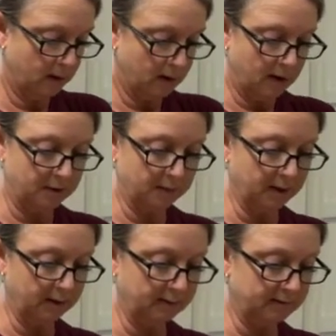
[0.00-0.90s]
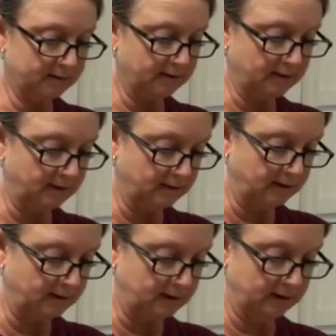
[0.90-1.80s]
And I'm going to leave the seeds
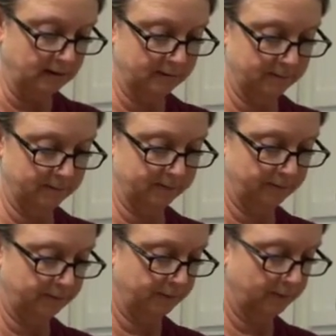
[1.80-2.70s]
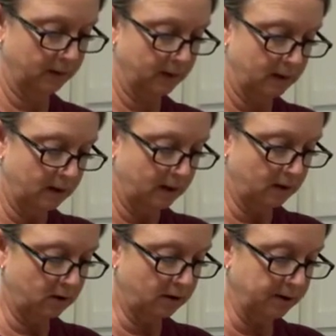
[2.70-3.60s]
in. And
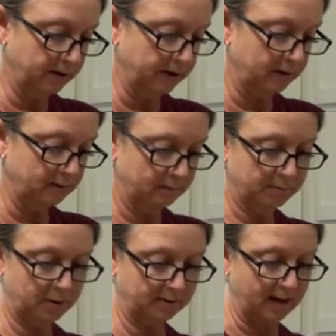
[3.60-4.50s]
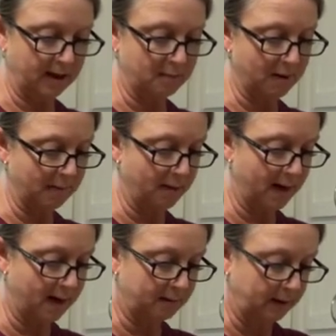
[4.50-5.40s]
y'all hear it pulsating back
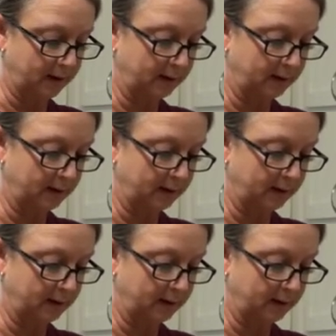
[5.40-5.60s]
behind me.